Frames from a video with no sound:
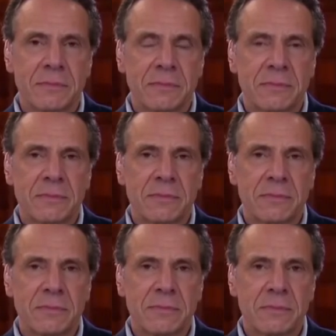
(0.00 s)

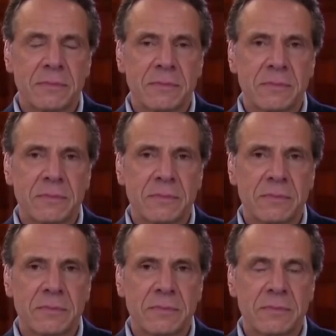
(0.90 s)

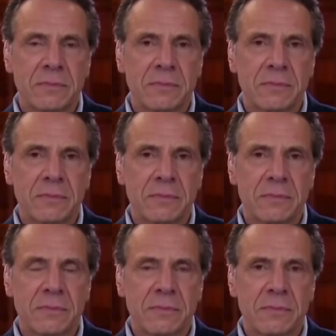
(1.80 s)

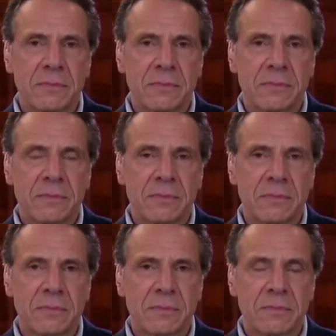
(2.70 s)

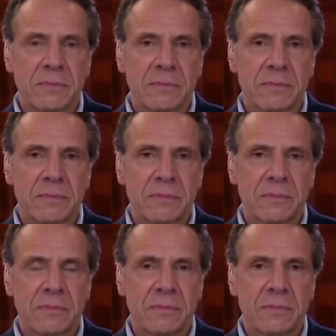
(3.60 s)

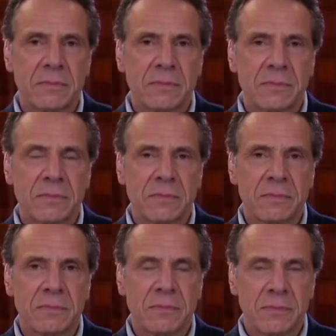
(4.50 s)

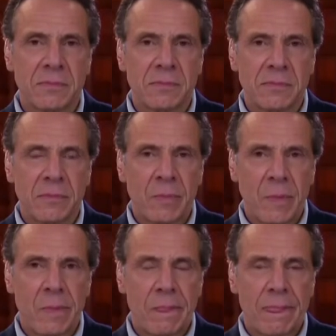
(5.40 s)

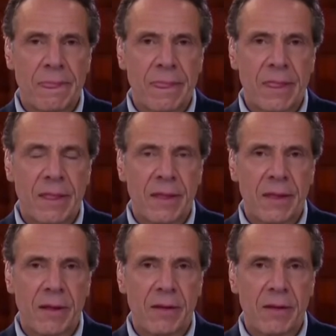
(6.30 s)
The person shown says nothing.